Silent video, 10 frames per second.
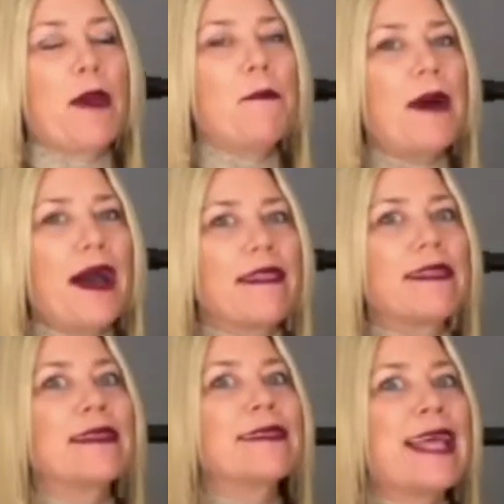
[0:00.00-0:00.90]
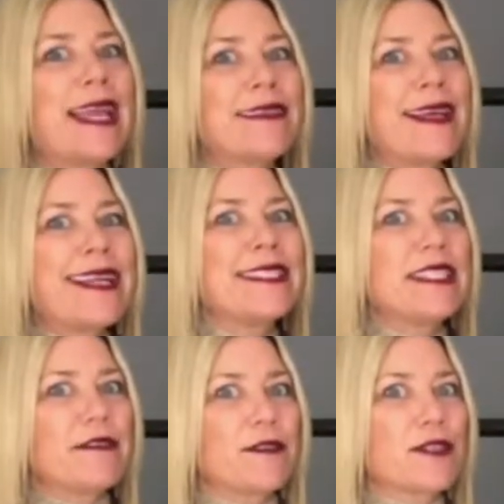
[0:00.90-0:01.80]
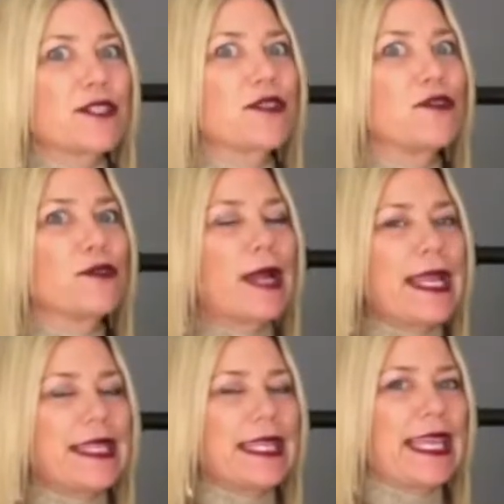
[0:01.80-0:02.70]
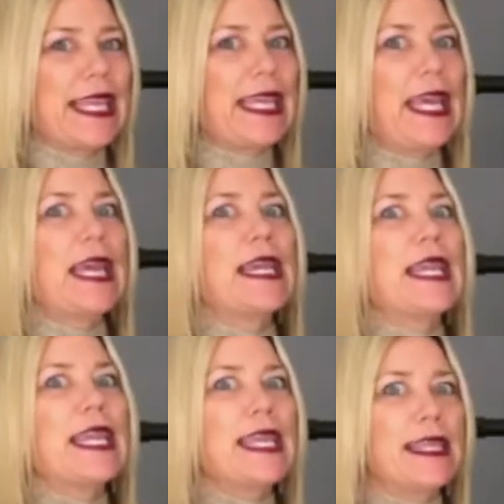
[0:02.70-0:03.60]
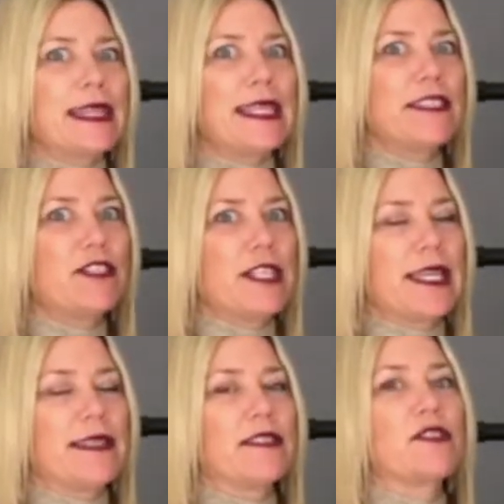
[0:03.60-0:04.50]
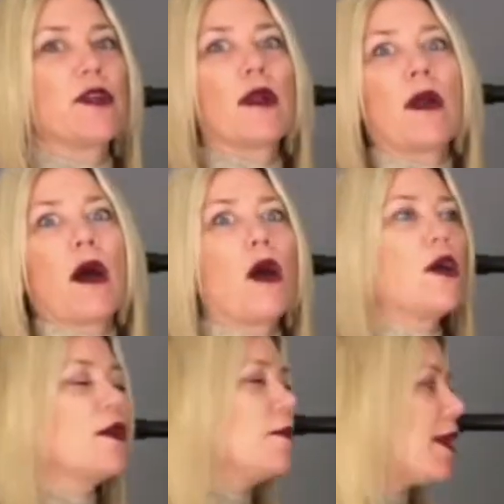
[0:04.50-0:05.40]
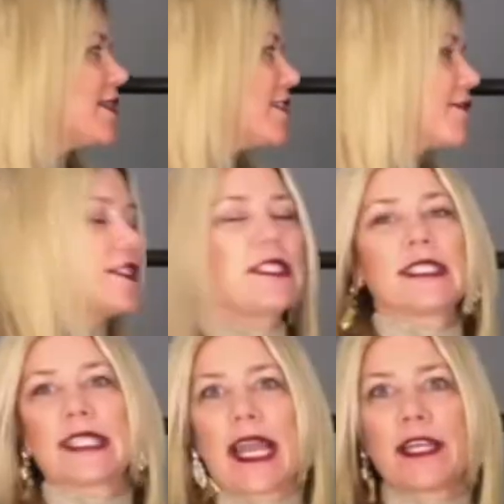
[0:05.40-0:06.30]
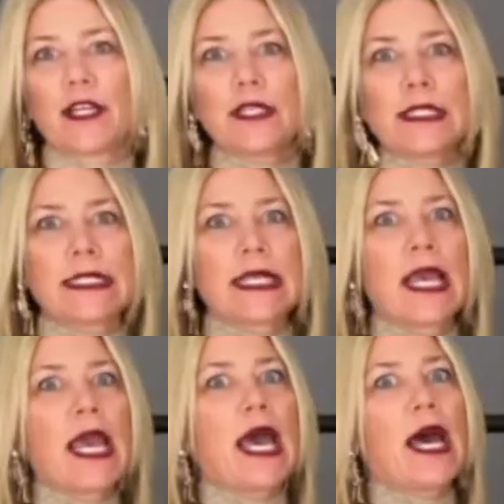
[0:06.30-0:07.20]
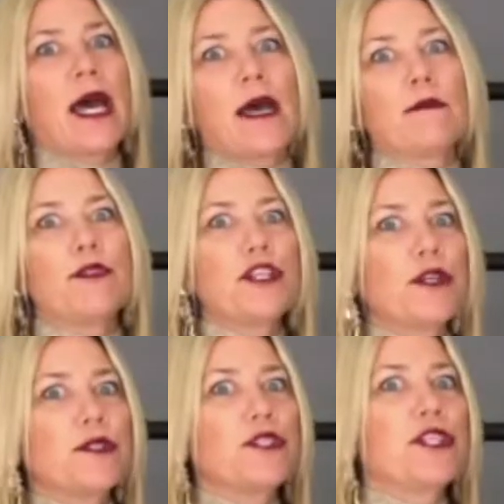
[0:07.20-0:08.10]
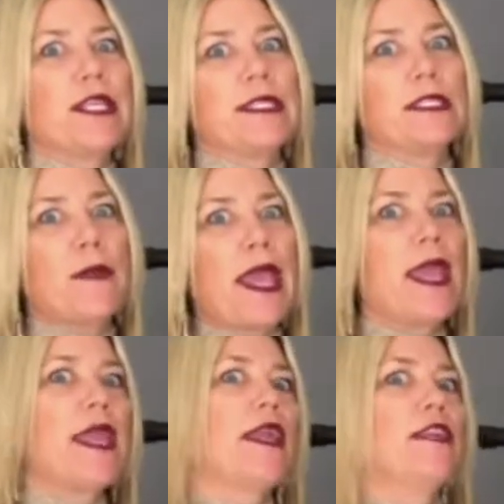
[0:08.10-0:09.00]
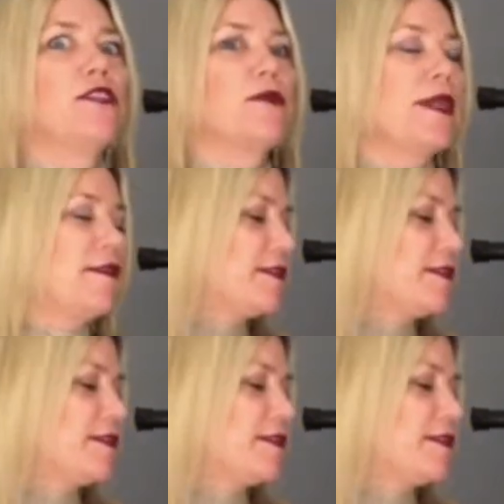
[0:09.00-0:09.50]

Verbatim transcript: but the leg line differs greatly in these jeans. They're all by different designers. Joe's Jeans, Paige, we have